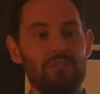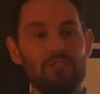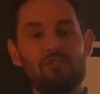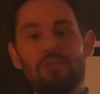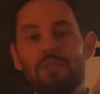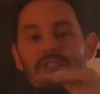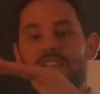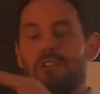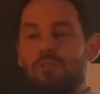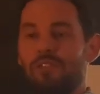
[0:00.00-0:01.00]
of the treatment
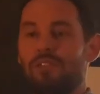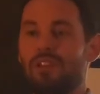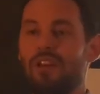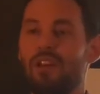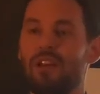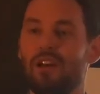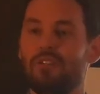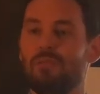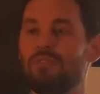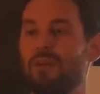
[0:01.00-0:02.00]
sequence?
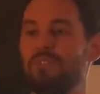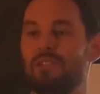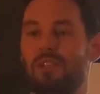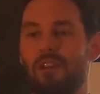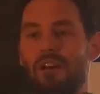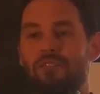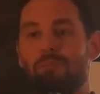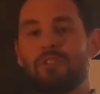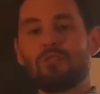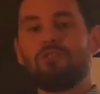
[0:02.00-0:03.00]
Sometimes
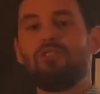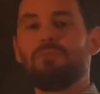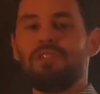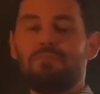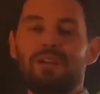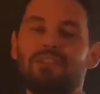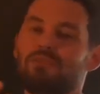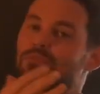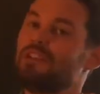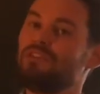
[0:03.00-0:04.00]
subsequent treatment depends
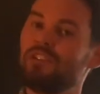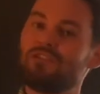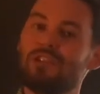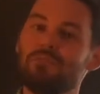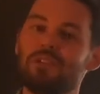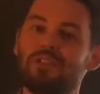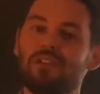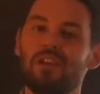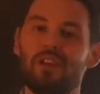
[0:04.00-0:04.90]
on previous treatment,